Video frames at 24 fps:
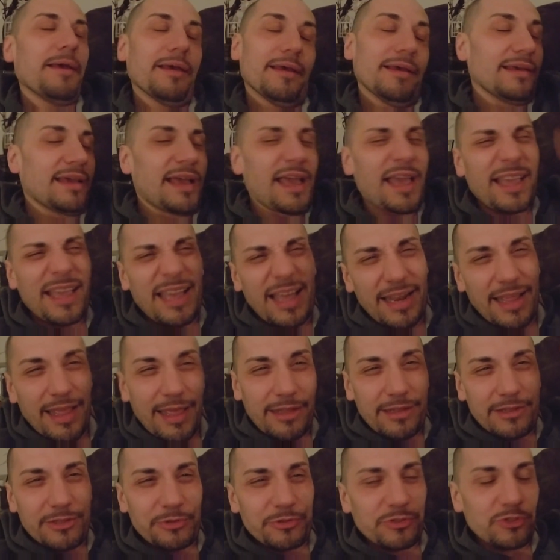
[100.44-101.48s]
I kind of
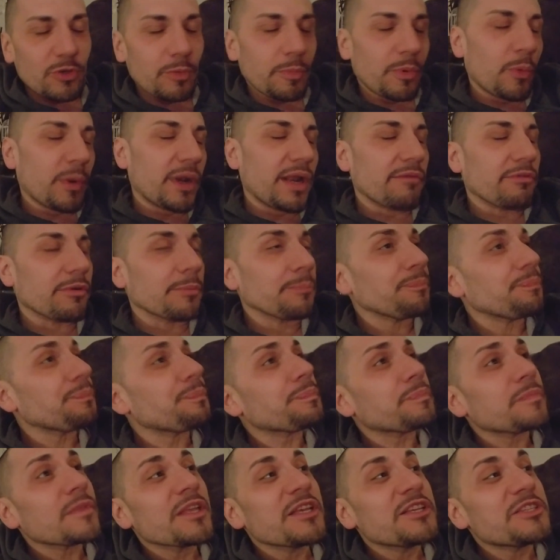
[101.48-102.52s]
had to do too, but whatever.
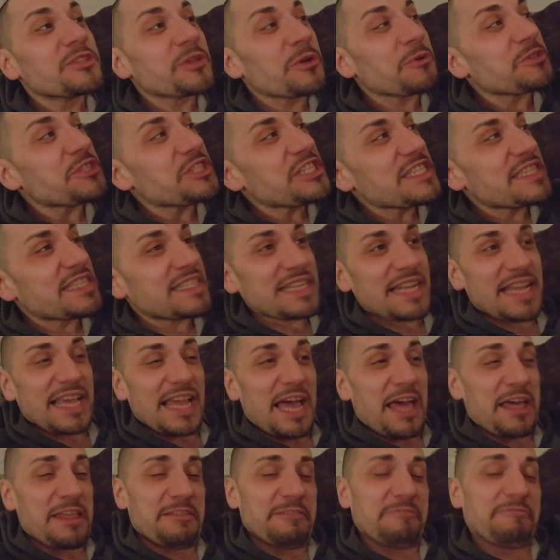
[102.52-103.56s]
So she's sitting
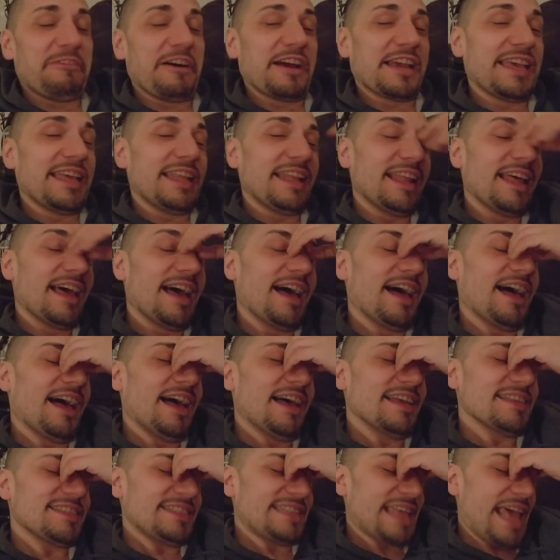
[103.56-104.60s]
on fucking
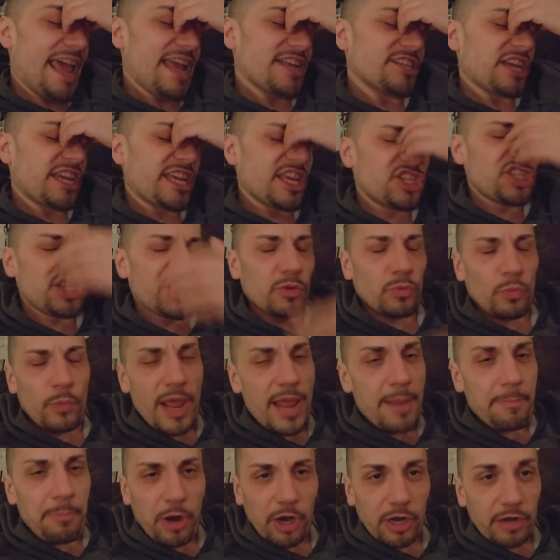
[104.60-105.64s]
stage. I guess she had
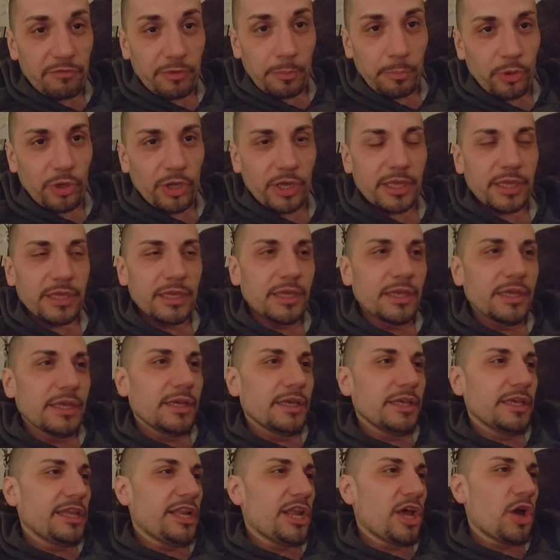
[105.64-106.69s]
read part of her book.
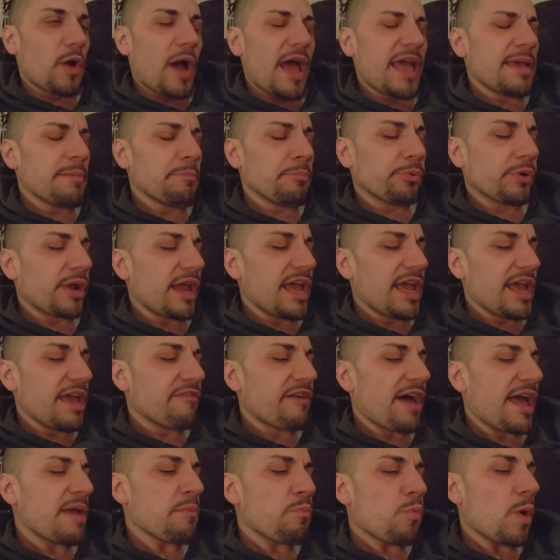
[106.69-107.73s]
You know, I am brave.
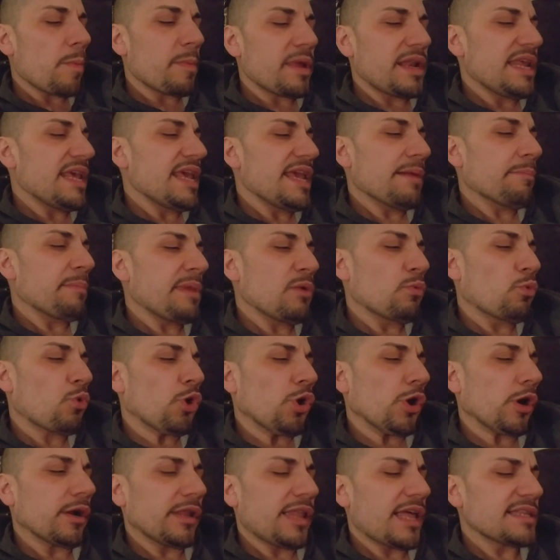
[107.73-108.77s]
I am woman. Hear me,
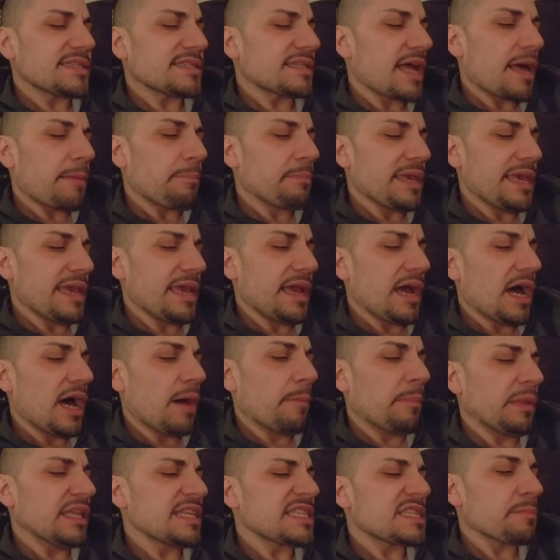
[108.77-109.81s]
word. That's not me.
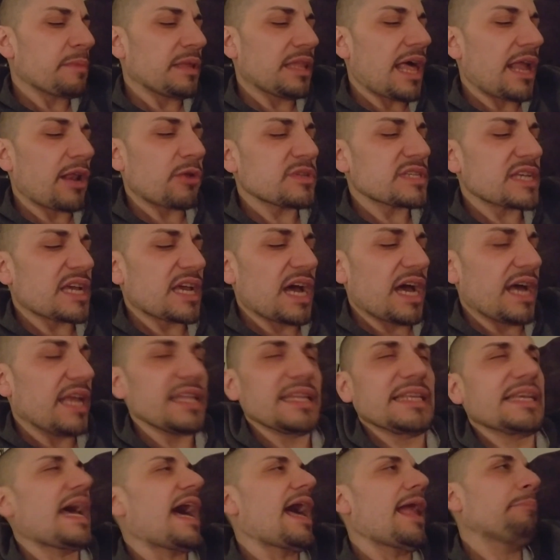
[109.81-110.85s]
Melissa Milano's a
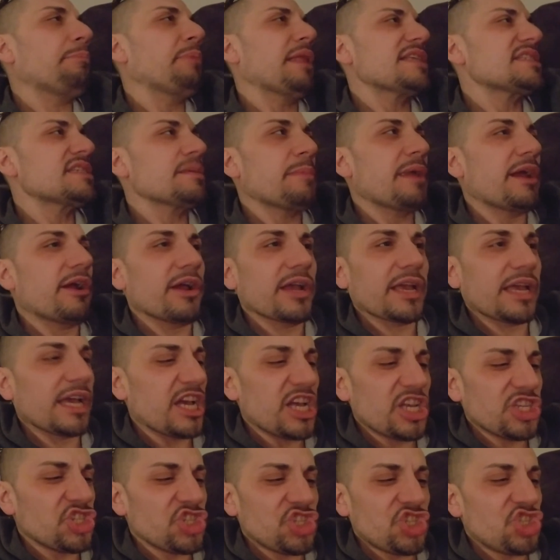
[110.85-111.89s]
cunt. God bless
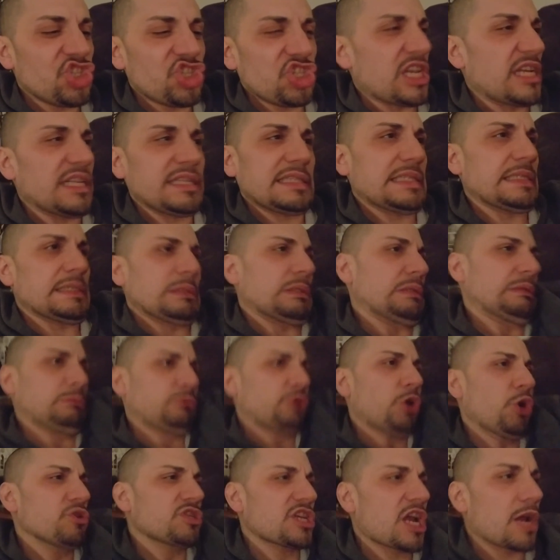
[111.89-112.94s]
America. Shit, the
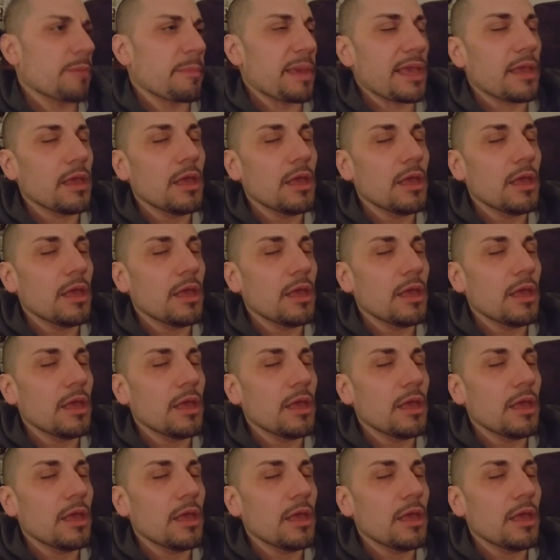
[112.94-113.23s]
Rose Army.